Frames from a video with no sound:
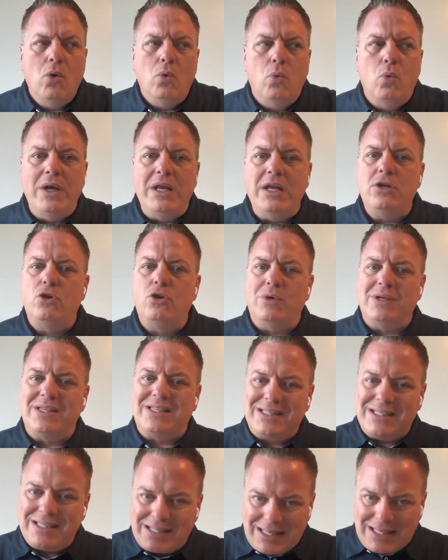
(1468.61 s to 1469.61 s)
We need to
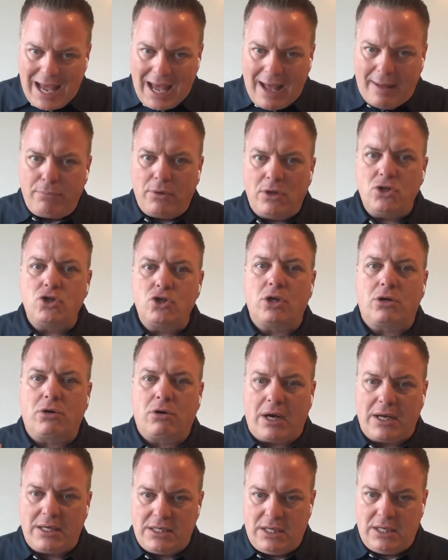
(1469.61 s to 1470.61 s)
establish the
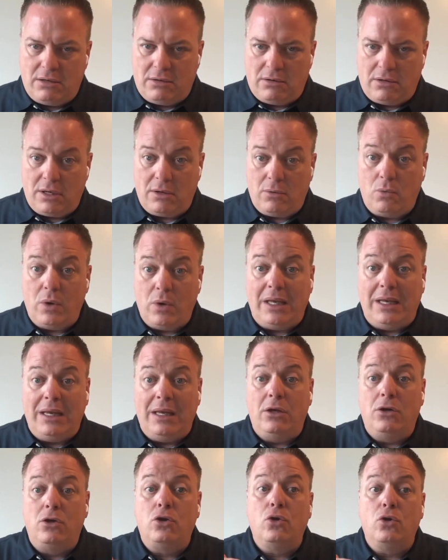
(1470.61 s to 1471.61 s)
criteria. We
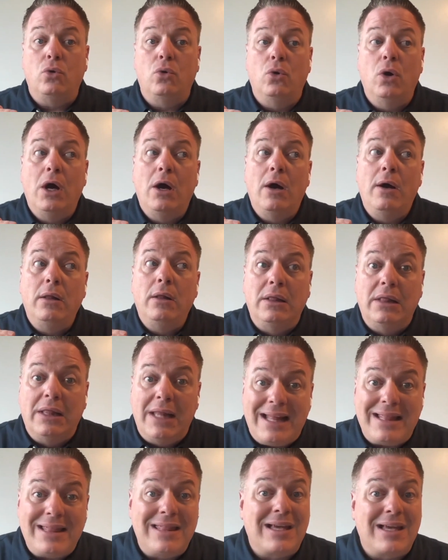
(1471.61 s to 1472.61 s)
need to
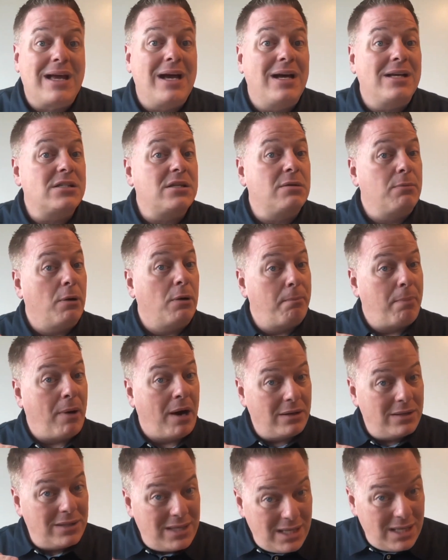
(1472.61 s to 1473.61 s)
let the customer
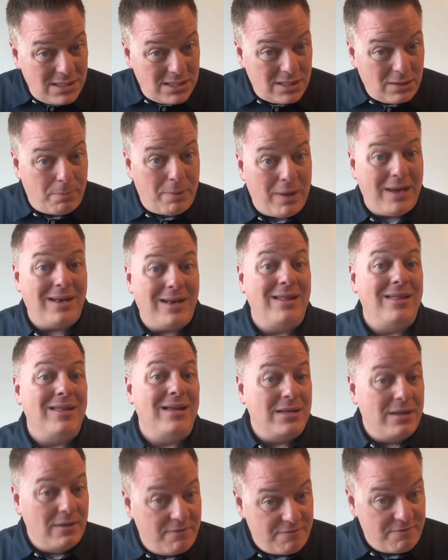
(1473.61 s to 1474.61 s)
participate in
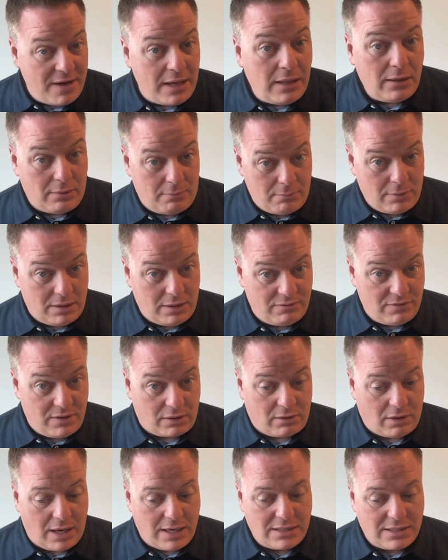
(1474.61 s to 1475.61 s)
the development of the
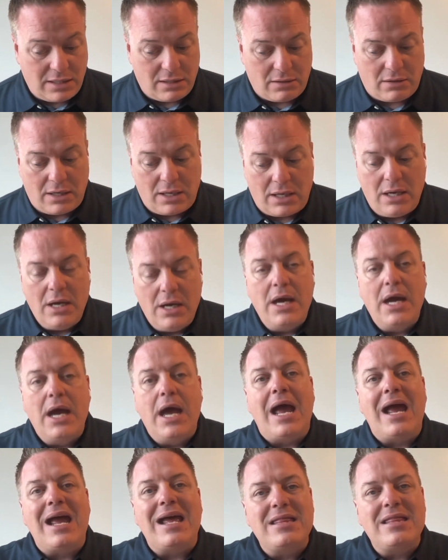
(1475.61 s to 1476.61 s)
criteria,
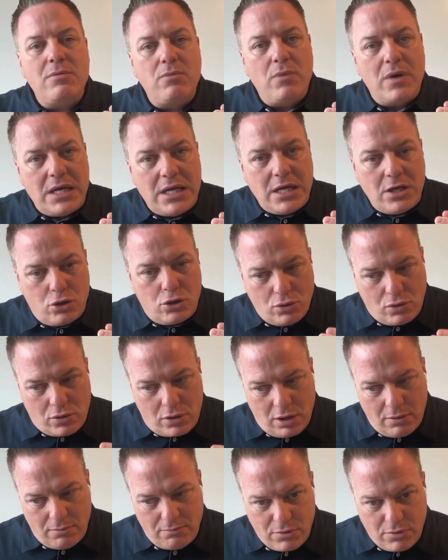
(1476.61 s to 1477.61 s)
and then we need to
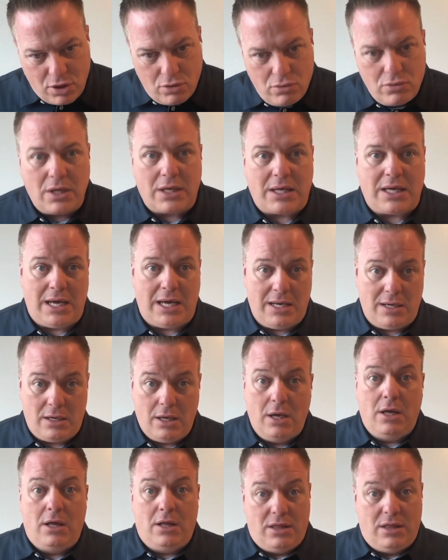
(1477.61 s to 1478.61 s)
communicate
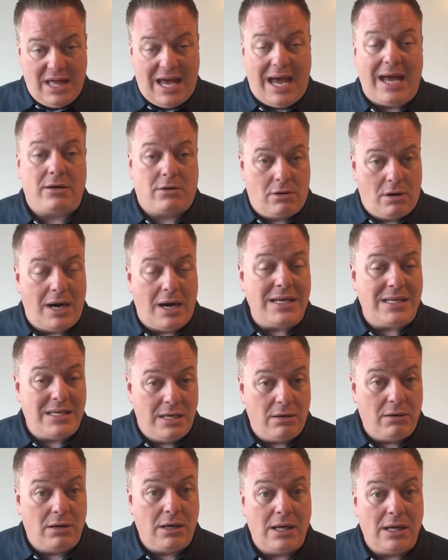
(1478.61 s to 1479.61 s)
that
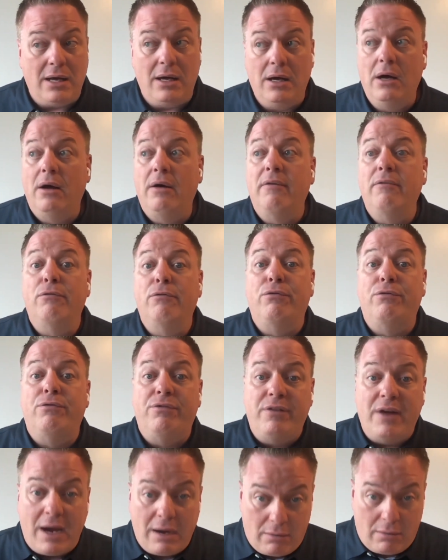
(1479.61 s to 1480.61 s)
criteria
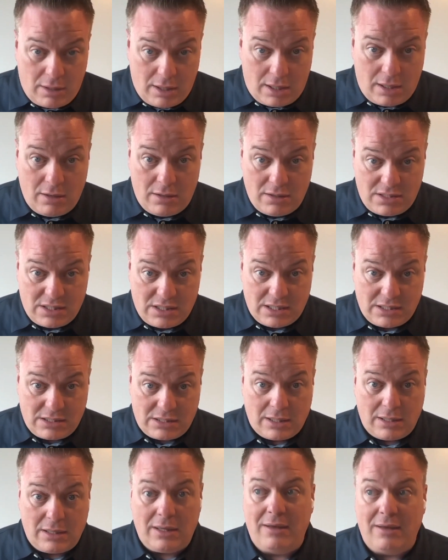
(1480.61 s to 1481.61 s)
very
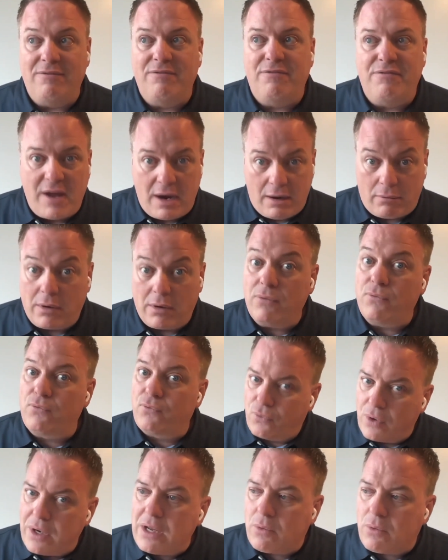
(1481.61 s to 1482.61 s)
consistently, very
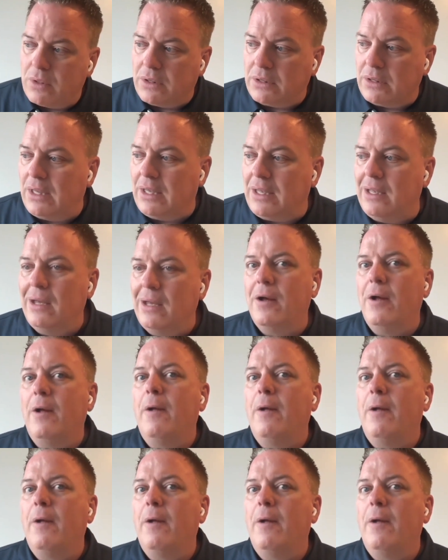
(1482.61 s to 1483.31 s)
frequently,